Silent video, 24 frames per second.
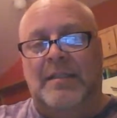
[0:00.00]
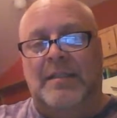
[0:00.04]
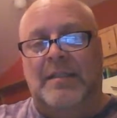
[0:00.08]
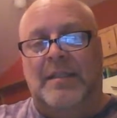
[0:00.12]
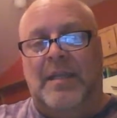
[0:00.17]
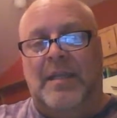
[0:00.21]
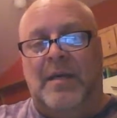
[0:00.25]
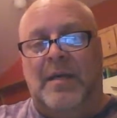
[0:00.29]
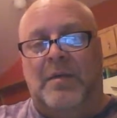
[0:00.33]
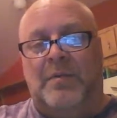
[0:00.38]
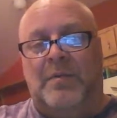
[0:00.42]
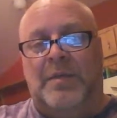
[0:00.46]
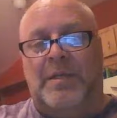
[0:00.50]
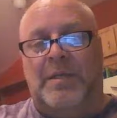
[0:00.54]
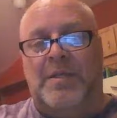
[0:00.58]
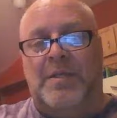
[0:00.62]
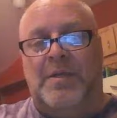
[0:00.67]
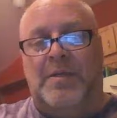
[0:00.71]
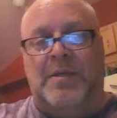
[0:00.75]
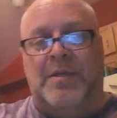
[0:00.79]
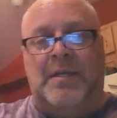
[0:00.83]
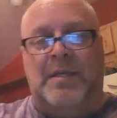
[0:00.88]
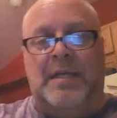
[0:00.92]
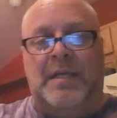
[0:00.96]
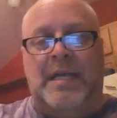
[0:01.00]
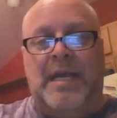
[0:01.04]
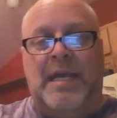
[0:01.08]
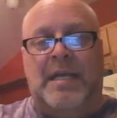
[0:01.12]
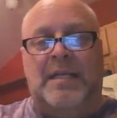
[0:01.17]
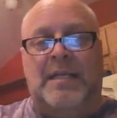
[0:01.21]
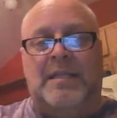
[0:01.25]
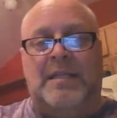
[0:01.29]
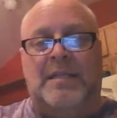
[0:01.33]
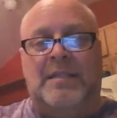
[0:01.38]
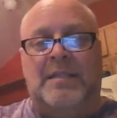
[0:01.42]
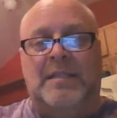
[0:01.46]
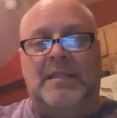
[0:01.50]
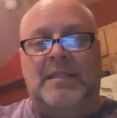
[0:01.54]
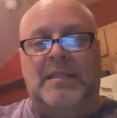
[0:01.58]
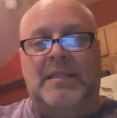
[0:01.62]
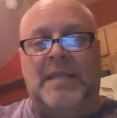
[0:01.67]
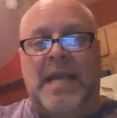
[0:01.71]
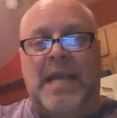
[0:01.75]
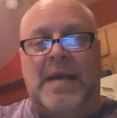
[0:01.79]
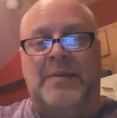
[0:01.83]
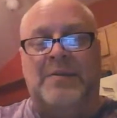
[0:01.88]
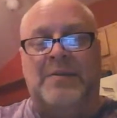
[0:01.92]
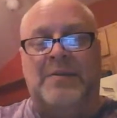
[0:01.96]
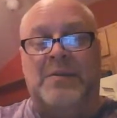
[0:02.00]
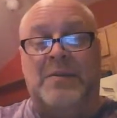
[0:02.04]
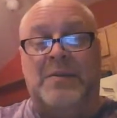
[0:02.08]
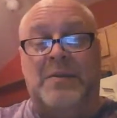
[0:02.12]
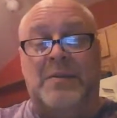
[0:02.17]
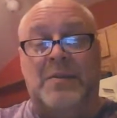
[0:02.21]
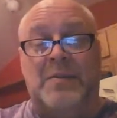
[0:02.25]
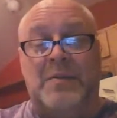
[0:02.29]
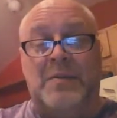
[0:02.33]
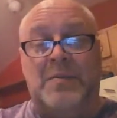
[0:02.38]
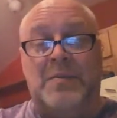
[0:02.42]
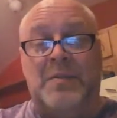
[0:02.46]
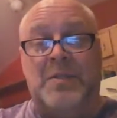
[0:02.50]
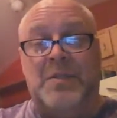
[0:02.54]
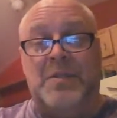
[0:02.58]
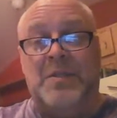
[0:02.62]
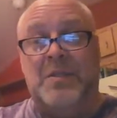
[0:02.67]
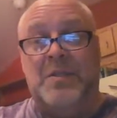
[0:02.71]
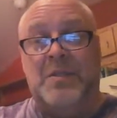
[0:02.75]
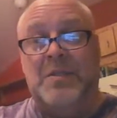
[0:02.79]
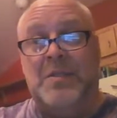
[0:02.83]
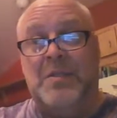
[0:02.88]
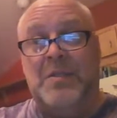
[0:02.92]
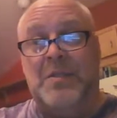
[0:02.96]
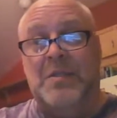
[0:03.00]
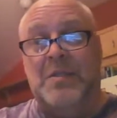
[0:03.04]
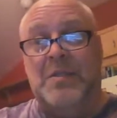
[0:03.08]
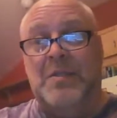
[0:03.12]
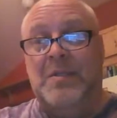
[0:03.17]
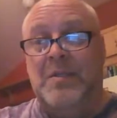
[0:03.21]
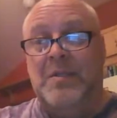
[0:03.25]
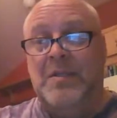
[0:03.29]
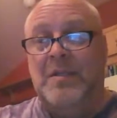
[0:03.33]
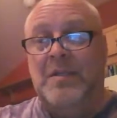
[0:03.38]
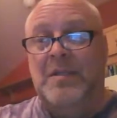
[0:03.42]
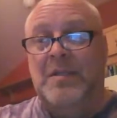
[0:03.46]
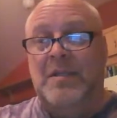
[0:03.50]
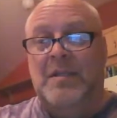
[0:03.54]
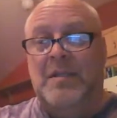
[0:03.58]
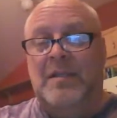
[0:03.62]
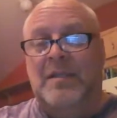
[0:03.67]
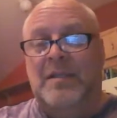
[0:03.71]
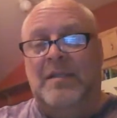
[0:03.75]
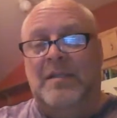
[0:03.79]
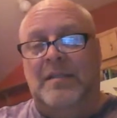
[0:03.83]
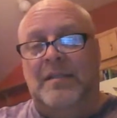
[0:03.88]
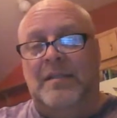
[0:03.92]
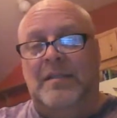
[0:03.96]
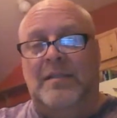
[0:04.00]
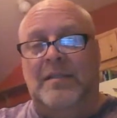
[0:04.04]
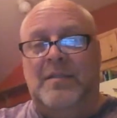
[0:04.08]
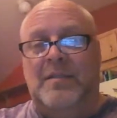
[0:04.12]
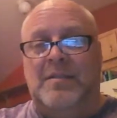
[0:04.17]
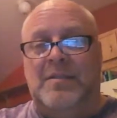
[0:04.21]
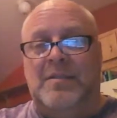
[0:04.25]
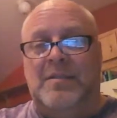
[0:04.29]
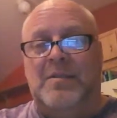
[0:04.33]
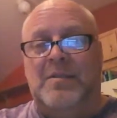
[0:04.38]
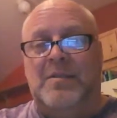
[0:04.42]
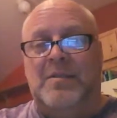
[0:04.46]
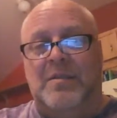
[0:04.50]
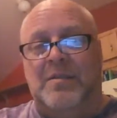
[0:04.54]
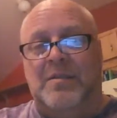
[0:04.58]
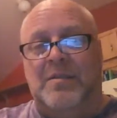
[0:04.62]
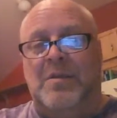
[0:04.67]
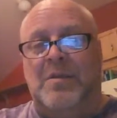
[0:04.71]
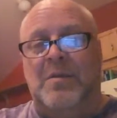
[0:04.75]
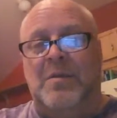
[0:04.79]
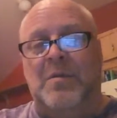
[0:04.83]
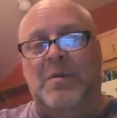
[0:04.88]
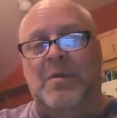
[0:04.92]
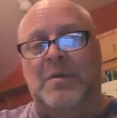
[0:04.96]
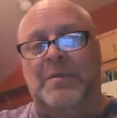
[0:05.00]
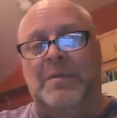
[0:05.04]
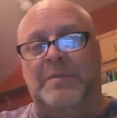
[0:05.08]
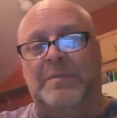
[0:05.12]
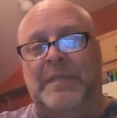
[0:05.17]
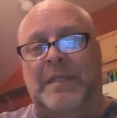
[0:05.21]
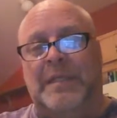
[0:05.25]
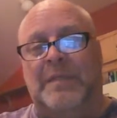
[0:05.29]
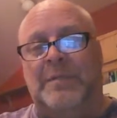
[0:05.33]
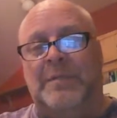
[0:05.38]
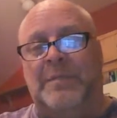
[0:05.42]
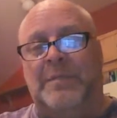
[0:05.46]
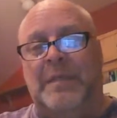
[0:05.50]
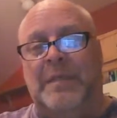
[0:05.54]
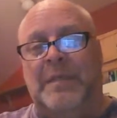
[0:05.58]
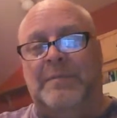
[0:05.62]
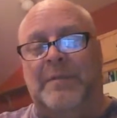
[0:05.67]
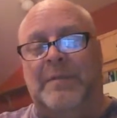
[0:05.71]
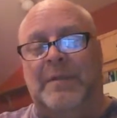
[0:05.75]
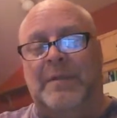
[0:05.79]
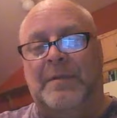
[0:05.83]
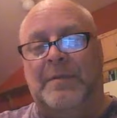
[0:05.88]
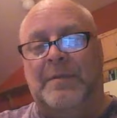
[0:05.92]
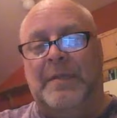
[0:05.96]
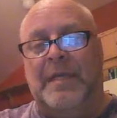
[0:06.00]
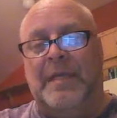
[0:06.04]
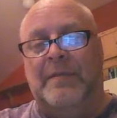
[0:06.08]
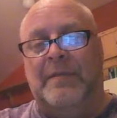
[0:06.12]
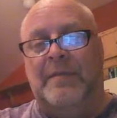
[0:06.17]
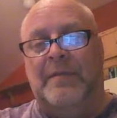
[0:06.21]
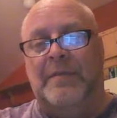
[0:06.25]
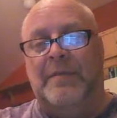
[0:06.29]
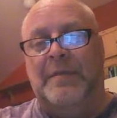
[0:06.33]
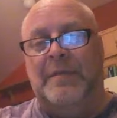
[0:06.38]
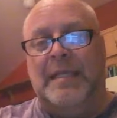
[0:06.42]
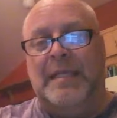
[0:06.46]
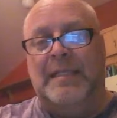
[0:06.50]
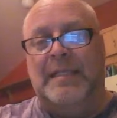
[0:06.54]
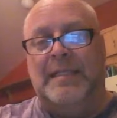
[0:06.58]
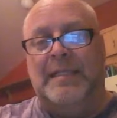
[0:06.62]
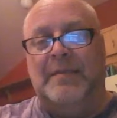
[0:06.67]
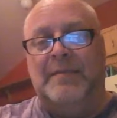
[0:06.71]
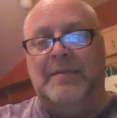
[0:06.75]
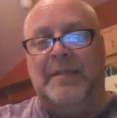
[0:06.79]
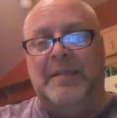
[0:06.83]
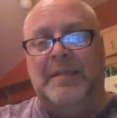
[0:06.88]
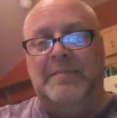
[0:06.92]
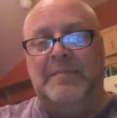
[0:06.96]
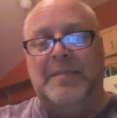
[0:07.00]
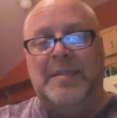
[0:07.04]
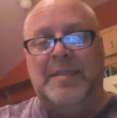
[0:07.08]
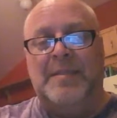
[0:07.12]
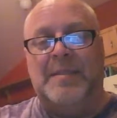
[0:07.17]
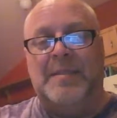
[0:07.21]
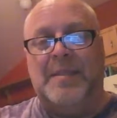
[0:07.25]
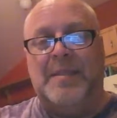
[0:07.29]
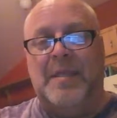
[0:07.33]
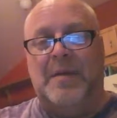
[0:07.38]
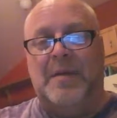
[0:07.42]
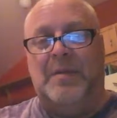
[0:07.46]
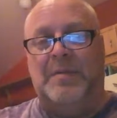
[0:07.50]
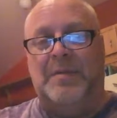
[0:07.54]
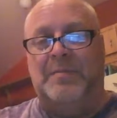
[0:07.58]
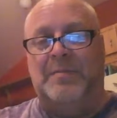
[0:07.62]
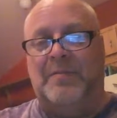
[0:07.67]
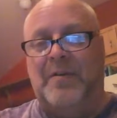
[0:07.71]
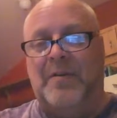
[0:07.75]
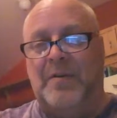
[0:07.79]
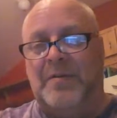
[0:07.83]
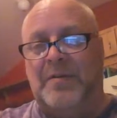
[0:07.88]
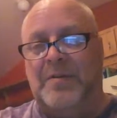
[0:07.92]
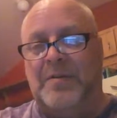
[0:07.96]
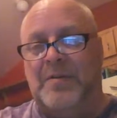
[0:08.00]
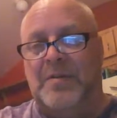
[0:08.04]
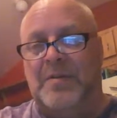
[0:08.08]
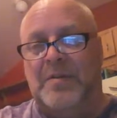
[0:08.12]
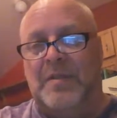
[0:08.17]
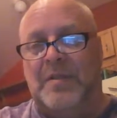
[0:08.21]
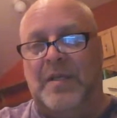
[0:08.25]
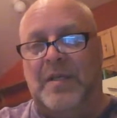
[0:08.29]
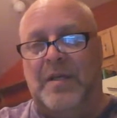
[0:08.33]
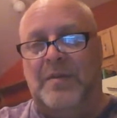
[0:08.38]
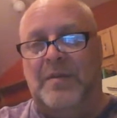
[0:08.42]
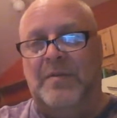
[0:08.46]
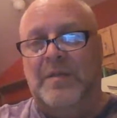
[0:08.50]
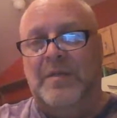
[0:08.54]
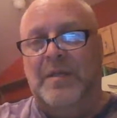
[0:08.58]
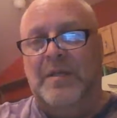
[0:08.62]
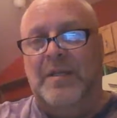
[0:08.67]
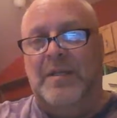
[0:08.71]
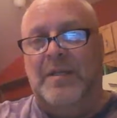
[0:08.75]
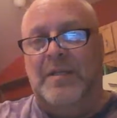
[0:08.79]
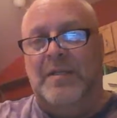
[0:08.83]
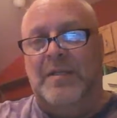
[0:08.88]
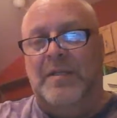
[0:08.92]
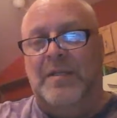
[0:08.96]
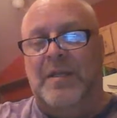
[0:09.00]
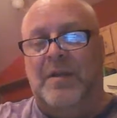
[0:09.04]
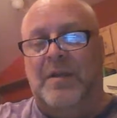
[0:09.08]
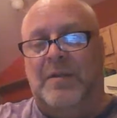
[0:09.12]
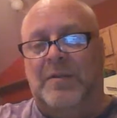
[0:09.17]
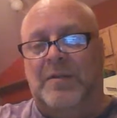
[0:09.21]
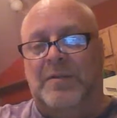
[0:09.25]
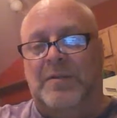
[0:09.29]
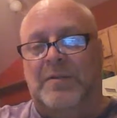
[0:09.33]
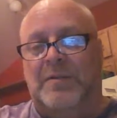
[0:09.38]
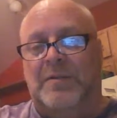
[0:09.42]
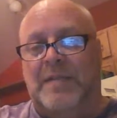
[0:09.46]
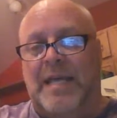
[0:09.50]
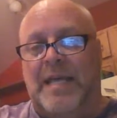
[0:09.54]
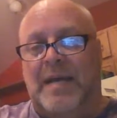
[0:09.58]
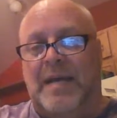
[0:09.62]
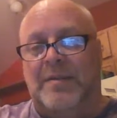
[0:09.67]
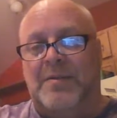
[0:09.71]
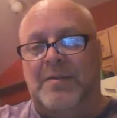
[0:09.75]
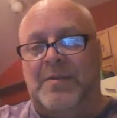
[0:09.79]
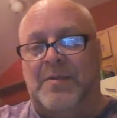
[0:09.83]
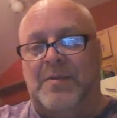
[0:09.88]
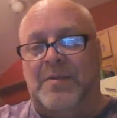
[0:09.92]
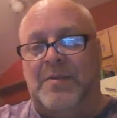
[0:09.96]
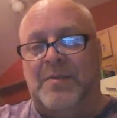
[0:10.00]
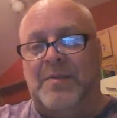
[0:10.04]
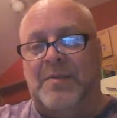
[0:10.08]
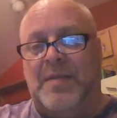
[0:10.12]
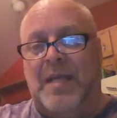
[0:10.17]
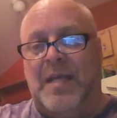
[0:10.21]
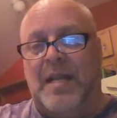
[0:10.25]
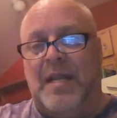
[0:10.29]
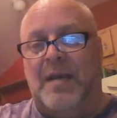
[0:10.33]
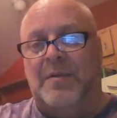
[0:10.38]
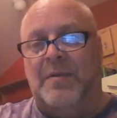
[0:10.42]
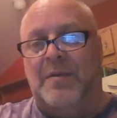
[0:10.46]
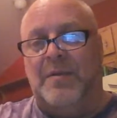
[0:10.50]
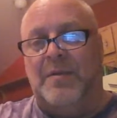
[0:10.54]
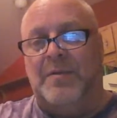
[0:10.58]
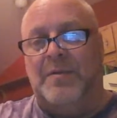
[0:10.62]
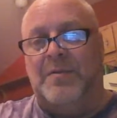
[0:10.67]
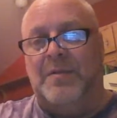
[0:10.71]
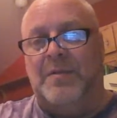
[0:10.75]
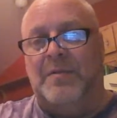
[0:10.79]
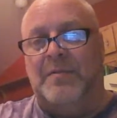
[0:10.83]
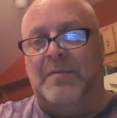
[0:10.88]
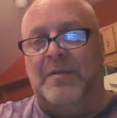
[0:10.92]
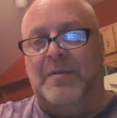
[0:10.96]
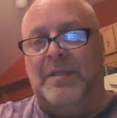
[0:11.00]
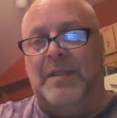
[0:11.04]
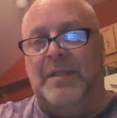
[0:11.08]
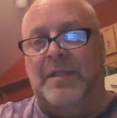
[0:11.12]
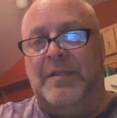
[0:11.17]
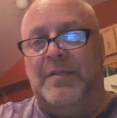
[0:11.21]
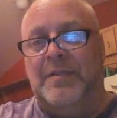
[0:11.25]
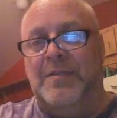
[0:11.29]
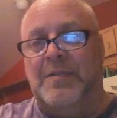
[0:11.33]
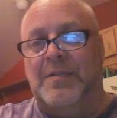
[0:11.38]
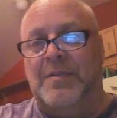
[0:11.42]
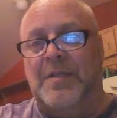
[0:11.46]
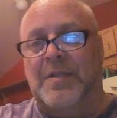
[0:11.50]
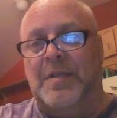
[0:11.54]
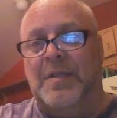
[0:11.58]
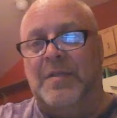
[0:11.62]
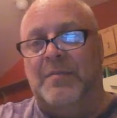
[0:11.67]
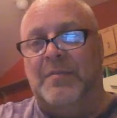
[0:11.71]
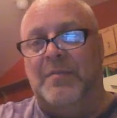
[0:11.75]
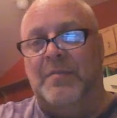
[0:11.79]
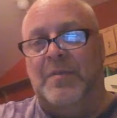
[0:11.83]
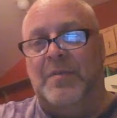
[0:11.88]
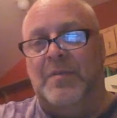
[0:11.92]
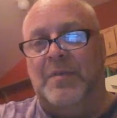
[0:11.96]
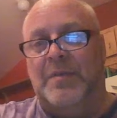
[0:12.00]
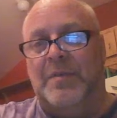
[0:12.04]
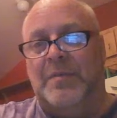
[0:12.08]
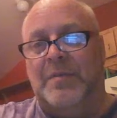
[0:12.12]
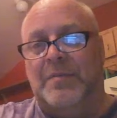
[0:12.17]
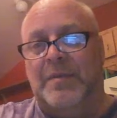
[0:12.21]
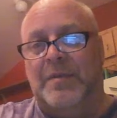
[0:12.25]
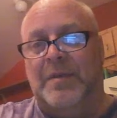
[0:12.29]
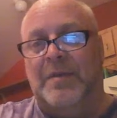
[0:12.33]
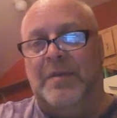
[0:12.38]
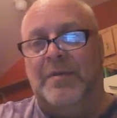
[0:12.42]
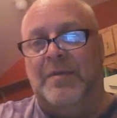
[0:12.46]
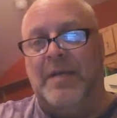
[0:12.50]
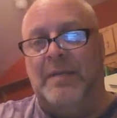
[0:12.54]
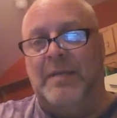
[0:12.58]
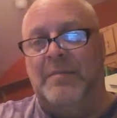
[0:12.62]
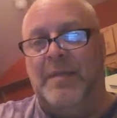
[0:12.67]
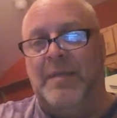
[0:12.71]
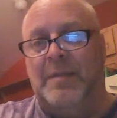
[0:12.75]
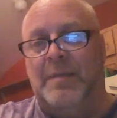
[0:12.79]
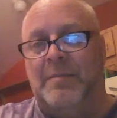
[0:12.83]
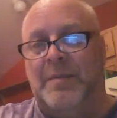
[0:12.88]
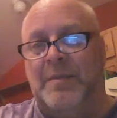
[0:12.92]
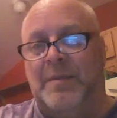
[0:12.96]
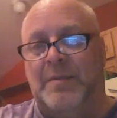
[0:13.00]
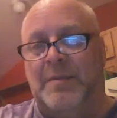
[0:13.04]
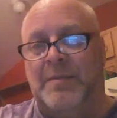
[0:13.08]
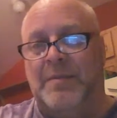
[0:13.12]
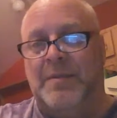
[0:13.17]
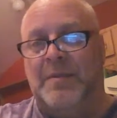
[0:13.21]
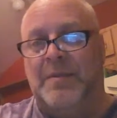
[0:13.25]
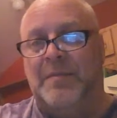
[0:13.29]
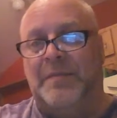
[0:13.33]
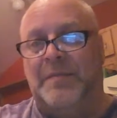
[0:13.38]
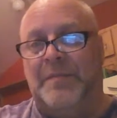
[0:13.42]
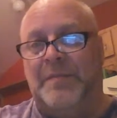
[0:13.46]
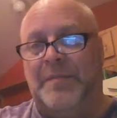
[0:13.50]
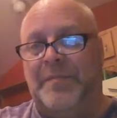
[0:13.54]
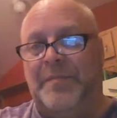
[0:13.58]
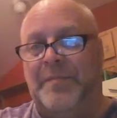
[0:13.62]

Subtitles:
return again counselors, which is it's cool to meet new people or whatever. But I definitely miss the old folks. The old counselors that I worked with for years that were really great people too.